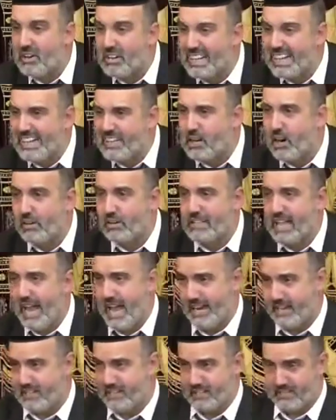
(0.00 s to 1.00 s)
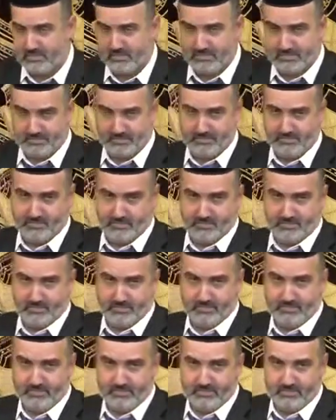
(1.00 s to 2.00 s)
knee and her leg.
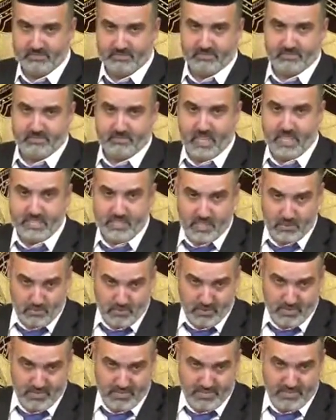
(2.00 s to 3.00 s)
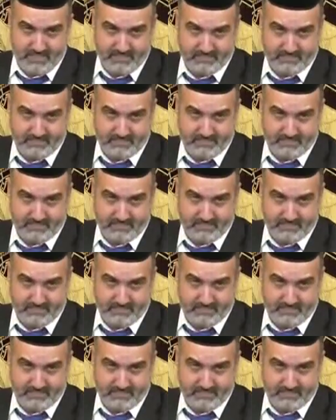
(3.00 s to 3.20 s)
I said, really?